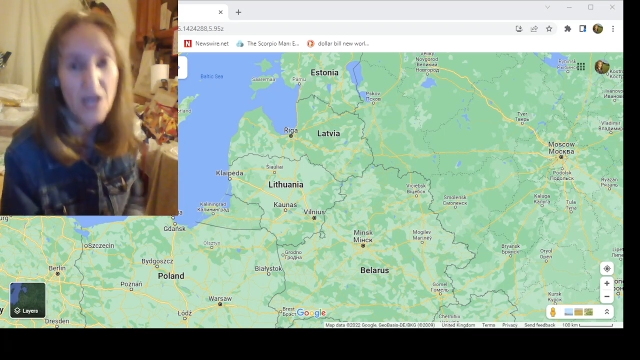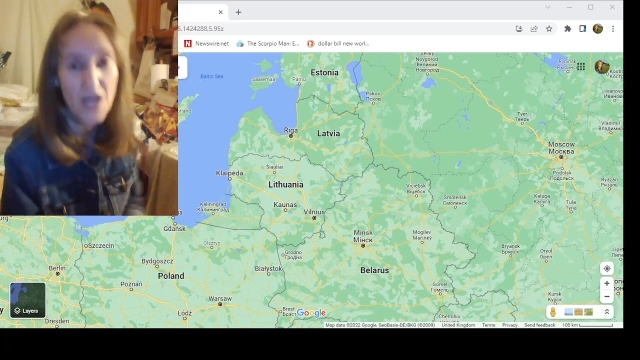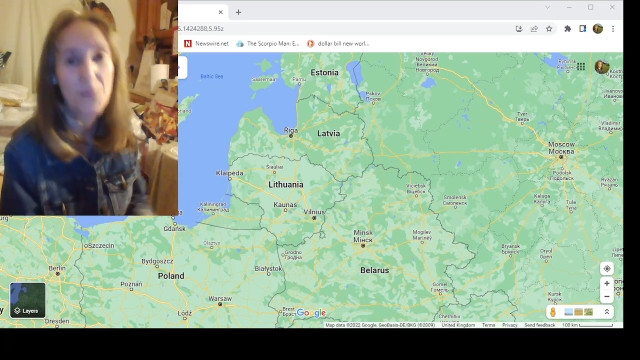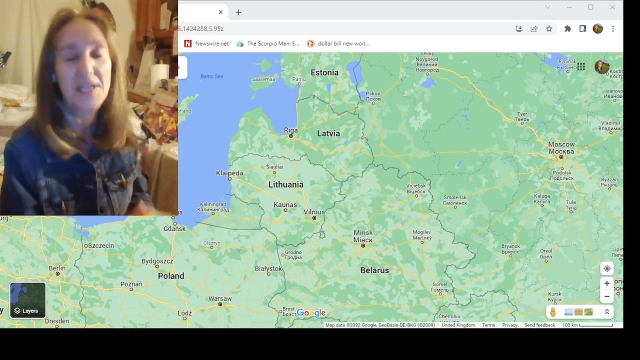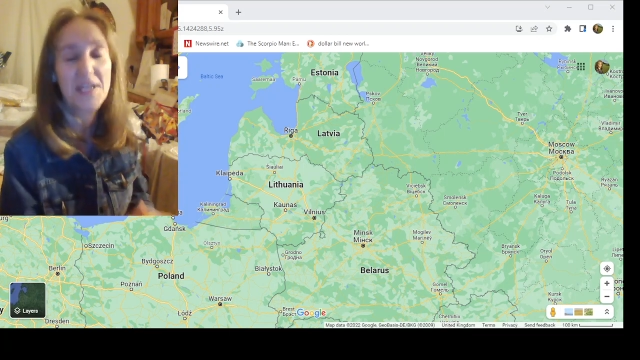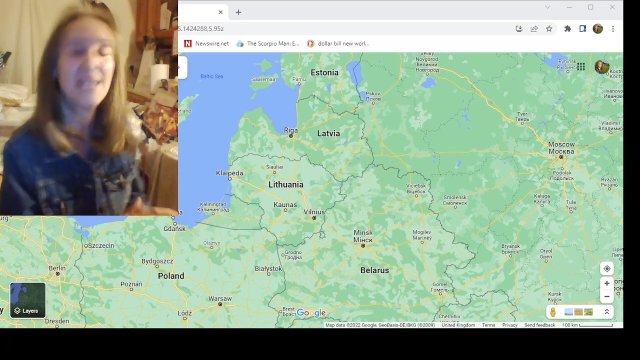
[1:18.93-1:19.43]

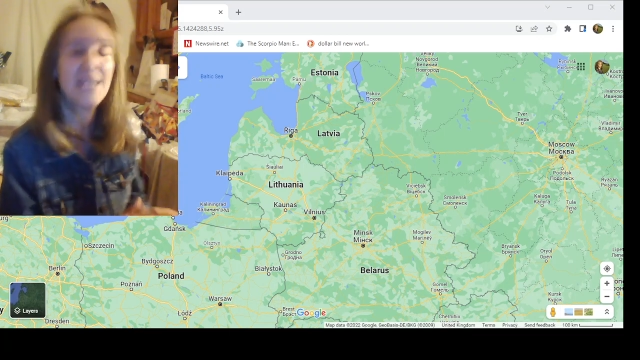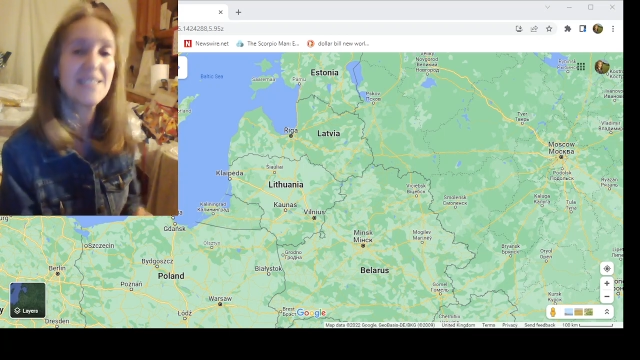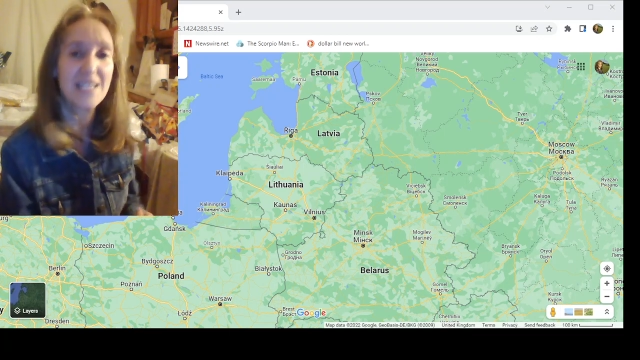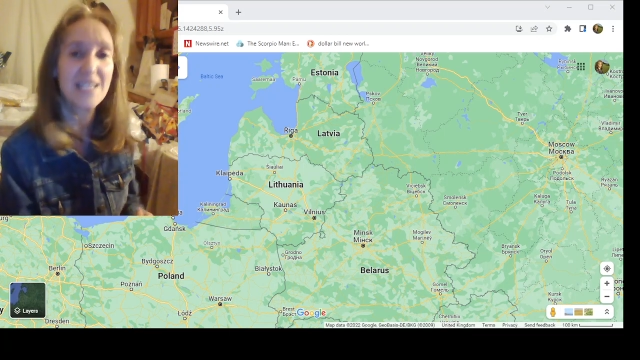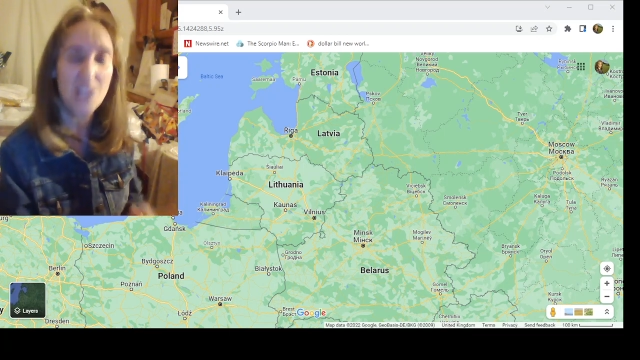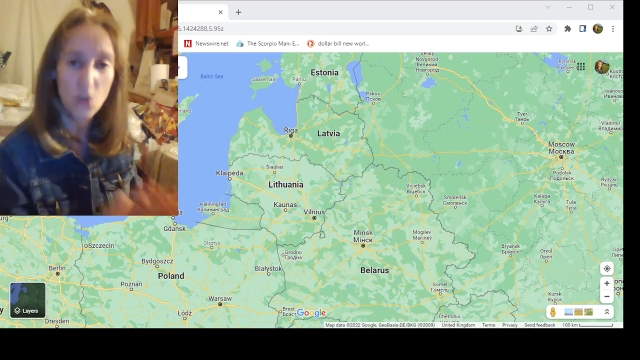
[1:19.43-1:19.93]
But he
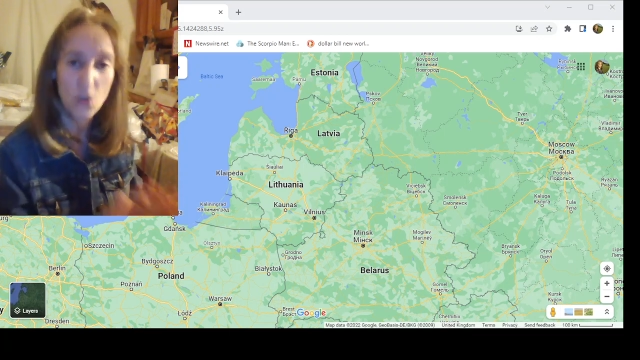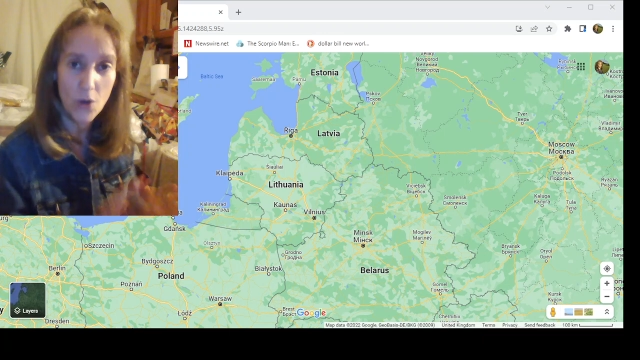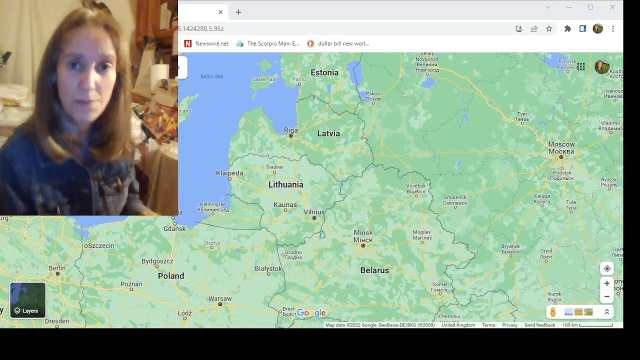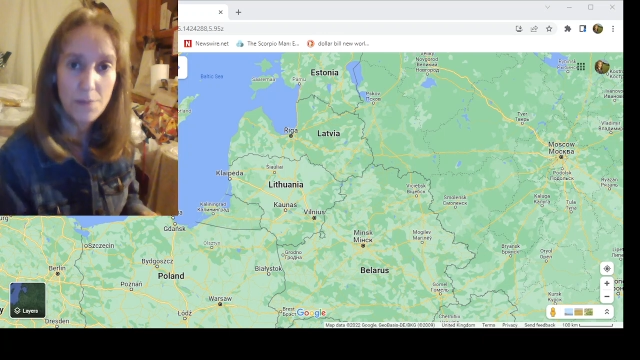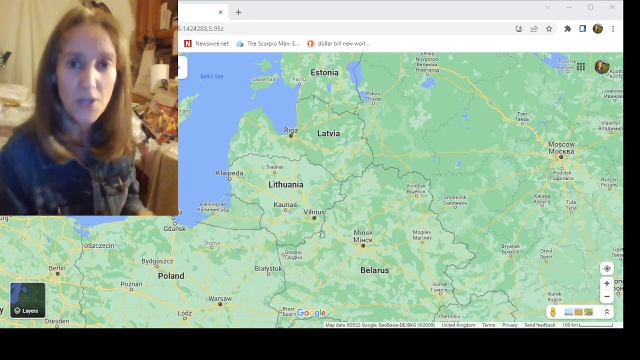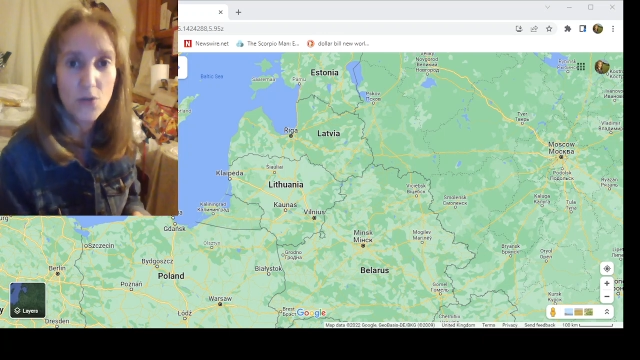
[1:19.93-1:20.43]
says it
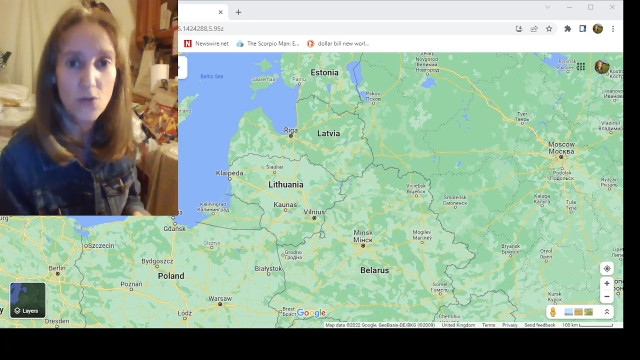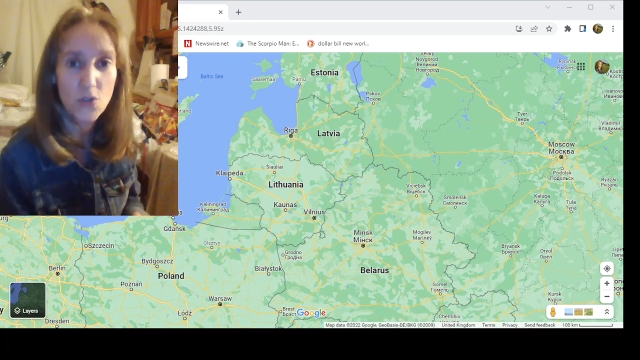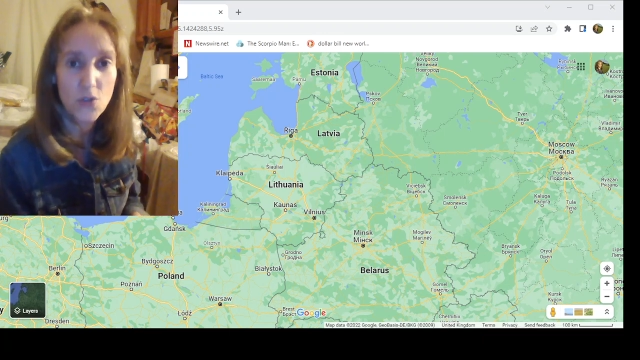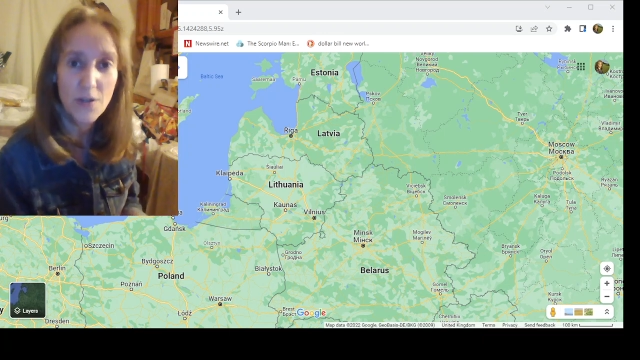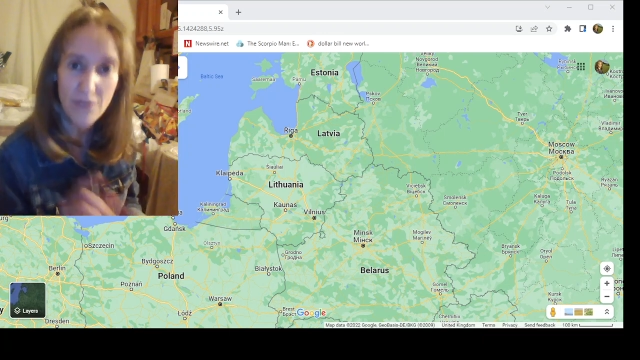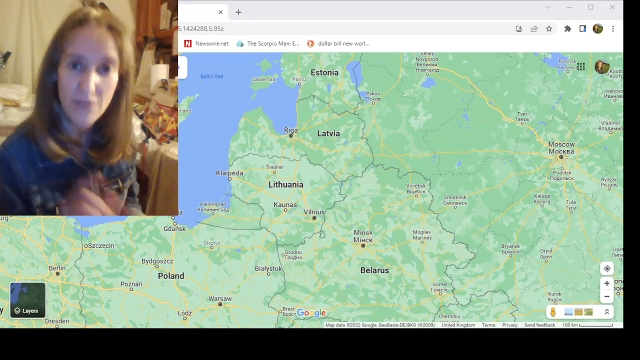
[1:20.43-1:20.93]
won't be used
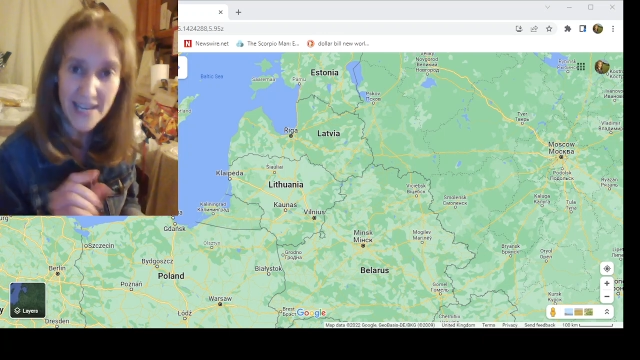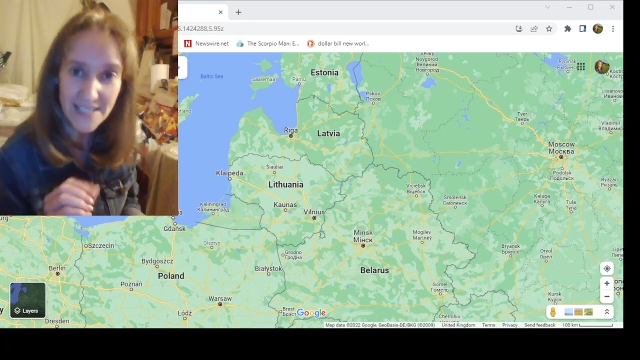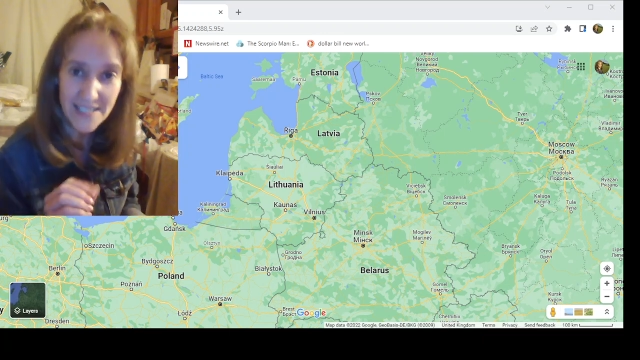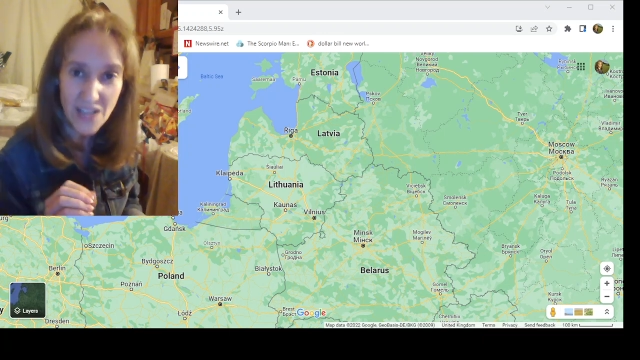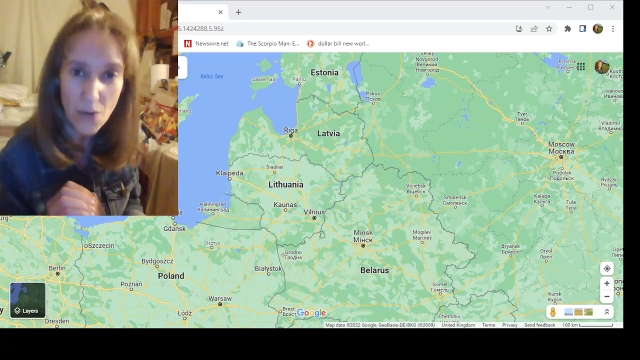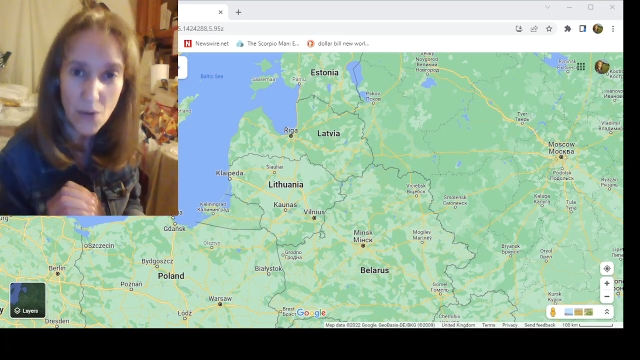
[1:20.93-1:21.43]
to invade
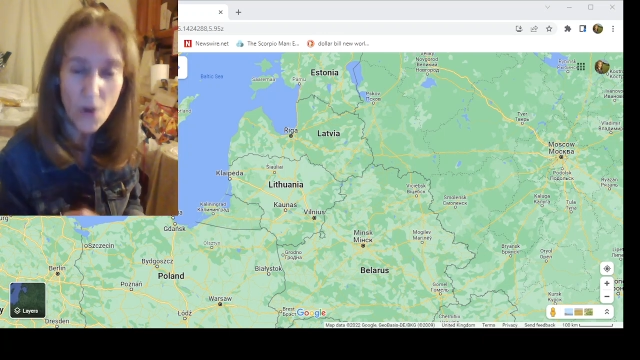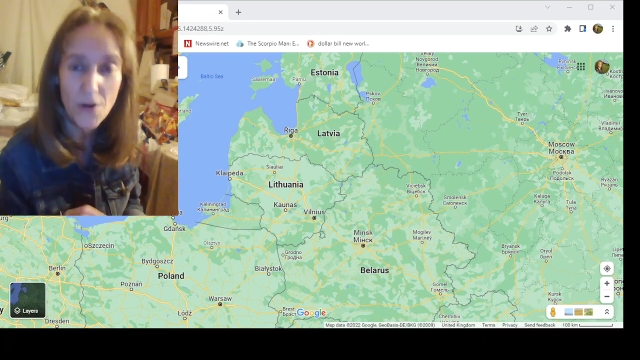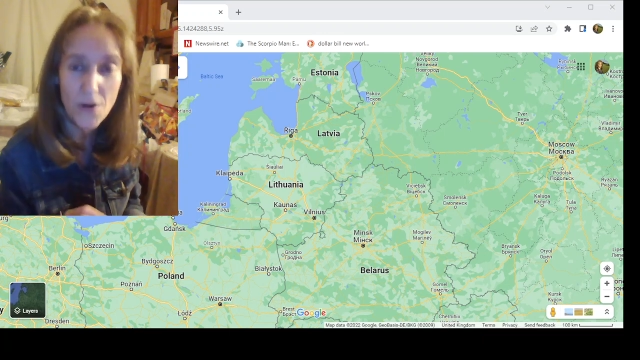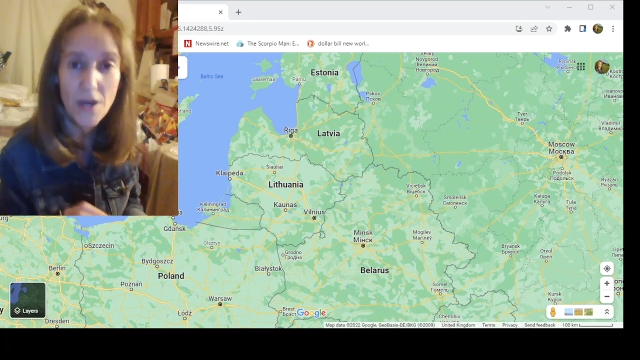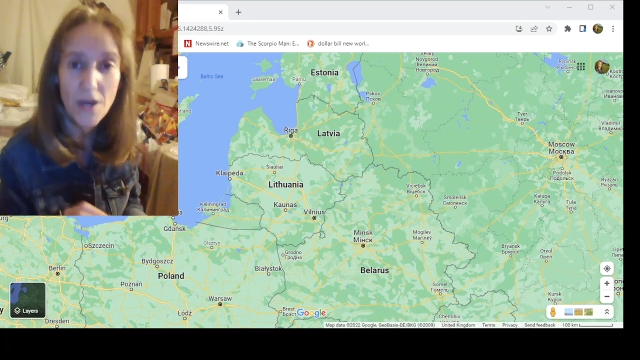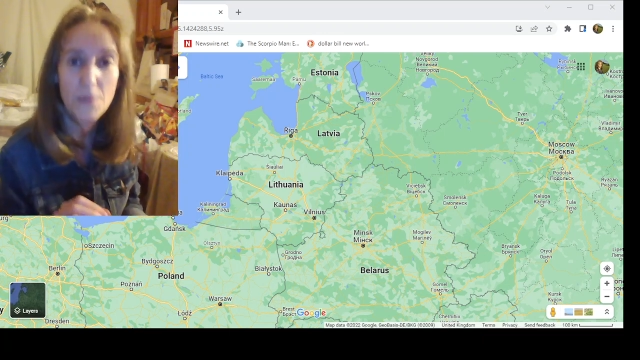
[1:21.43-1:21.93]

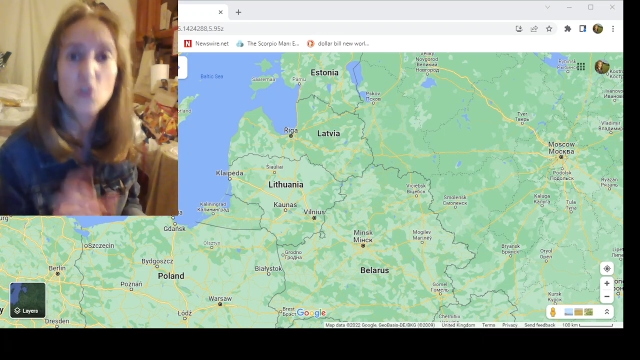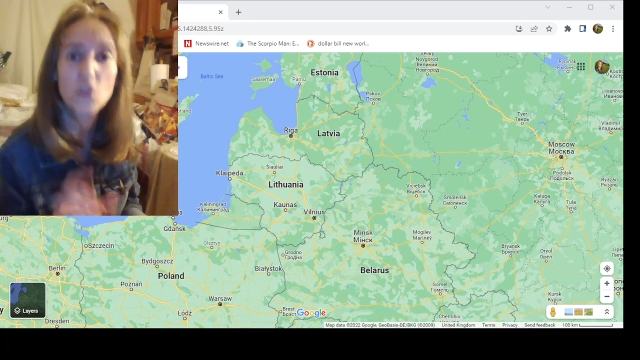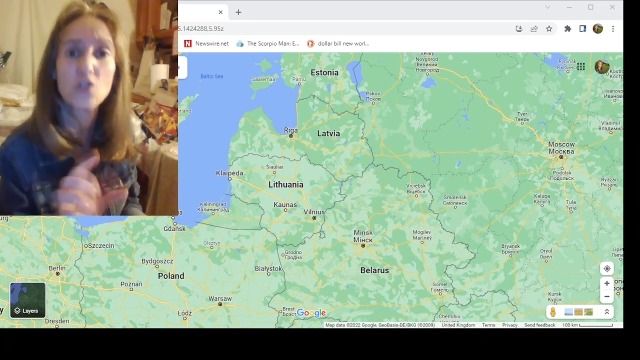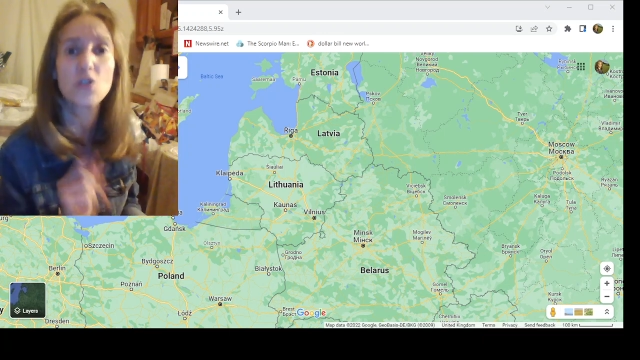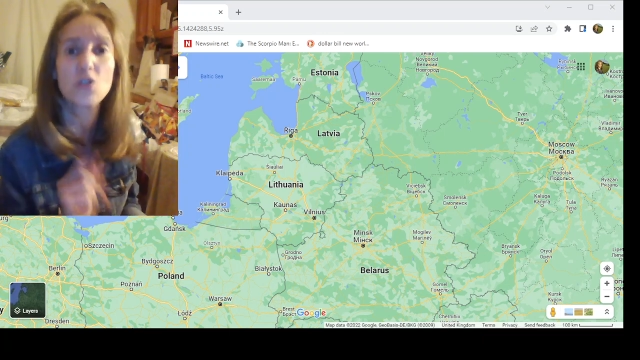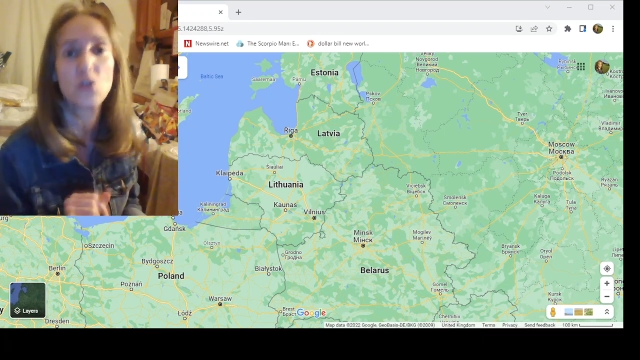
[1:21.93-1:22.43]
Taiwan because it's
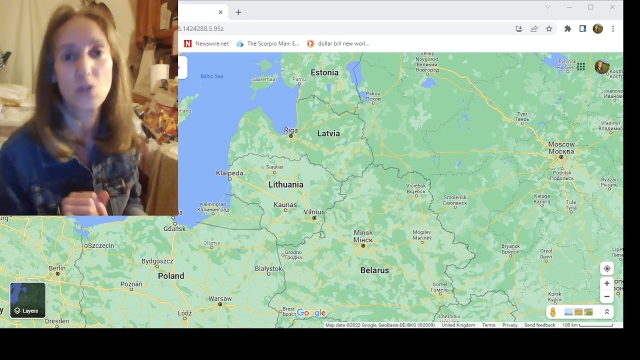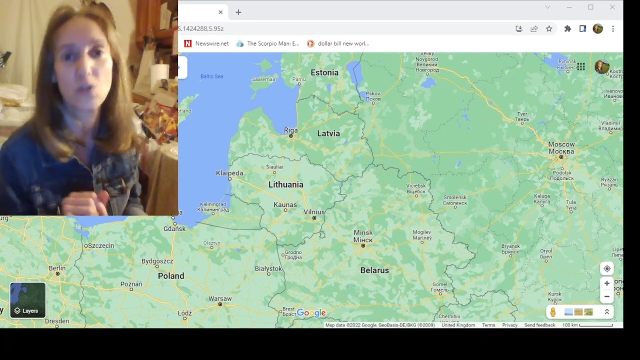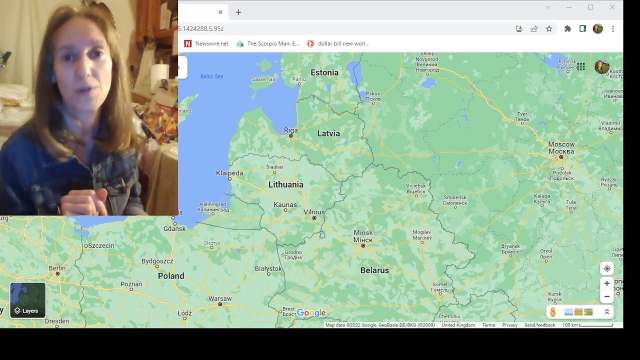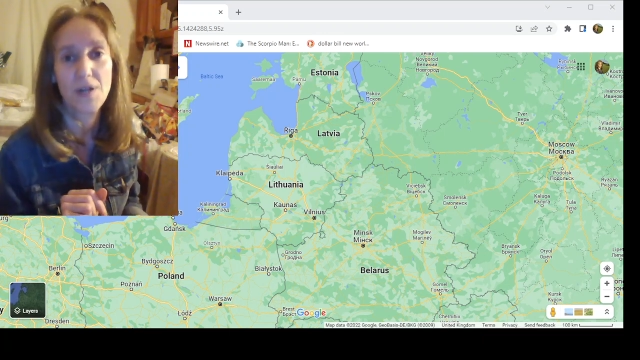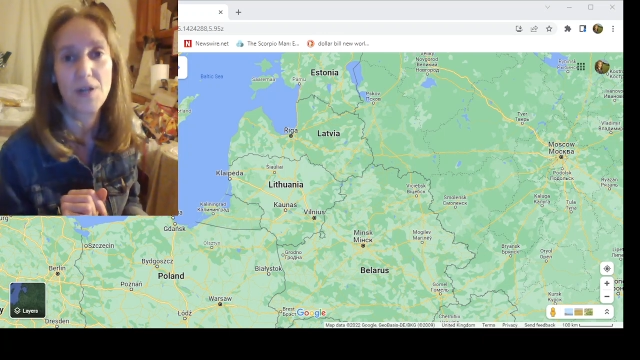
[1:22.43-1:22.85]
not suitable.